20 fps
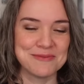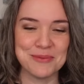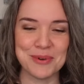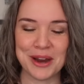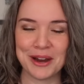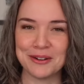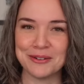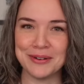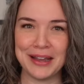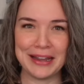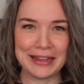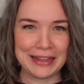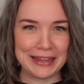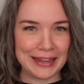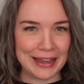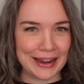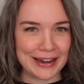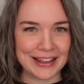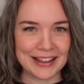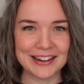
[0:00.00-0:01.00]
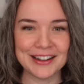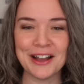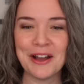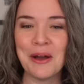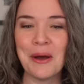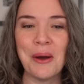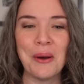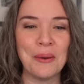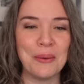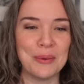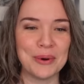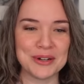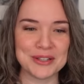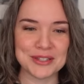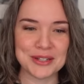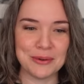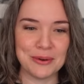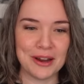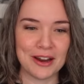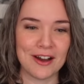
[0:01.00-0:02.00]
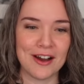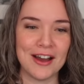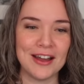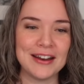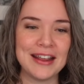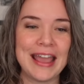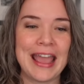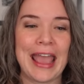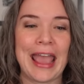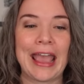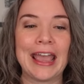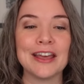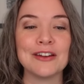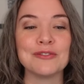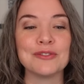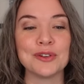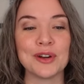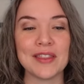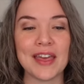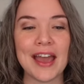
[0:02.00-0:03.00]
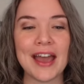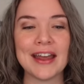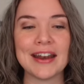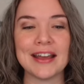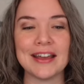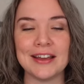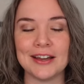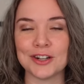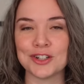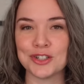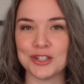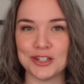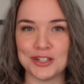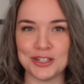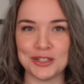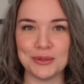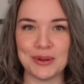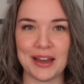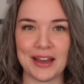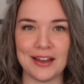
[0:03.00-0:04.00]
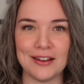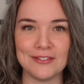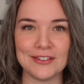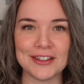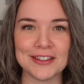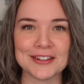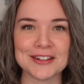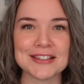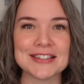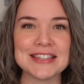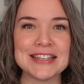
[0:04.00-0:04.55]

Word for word: Where do I get it? What is going on? And for that, I actually do have a little